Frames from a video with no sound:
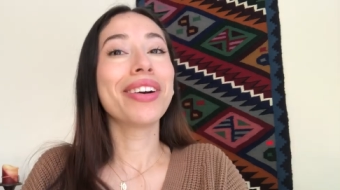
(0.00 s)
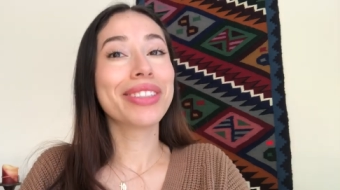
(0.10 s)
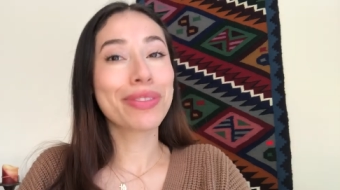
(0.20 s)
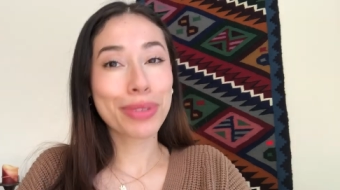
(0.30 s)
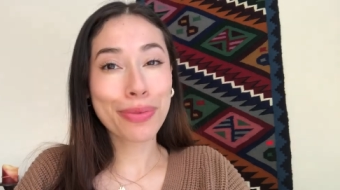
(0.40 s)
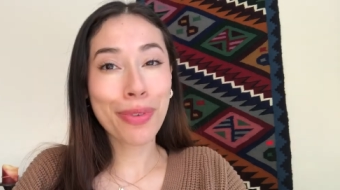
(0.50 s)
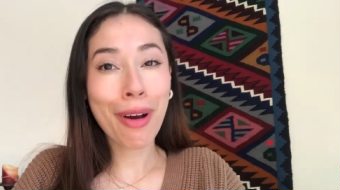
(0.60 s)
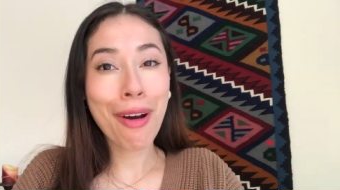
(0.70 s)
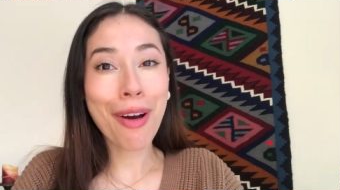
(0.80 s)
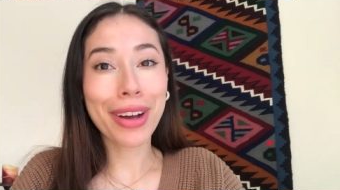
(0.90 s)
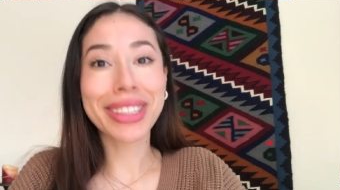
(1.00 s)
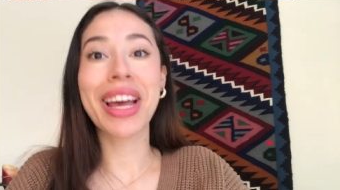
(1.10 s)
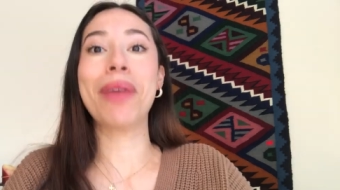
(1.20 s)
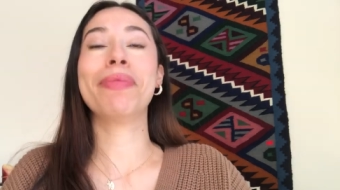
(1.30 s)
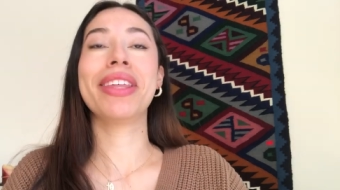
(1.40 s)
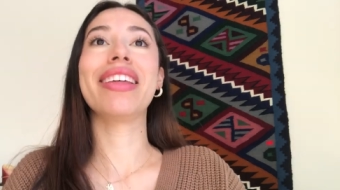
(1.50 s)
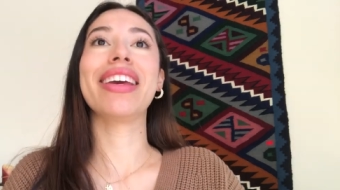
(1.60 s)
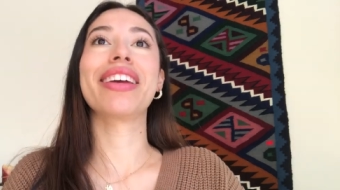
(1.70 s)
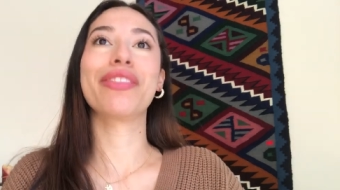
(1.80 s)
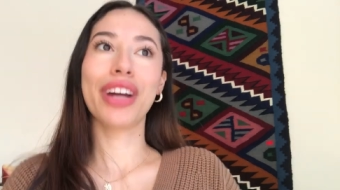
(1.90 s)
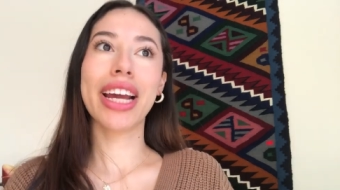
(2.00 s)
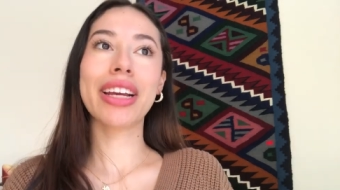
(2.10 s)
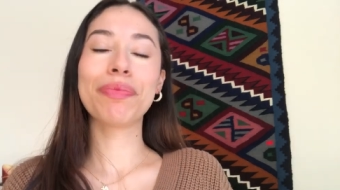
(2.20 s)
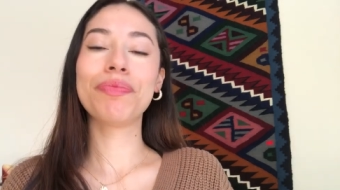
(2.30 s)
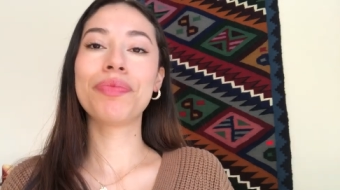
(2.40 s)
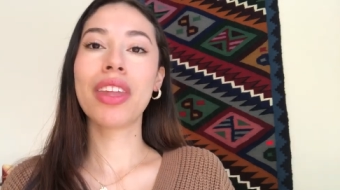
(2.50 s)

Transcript: It's what's wrong type of thing, right?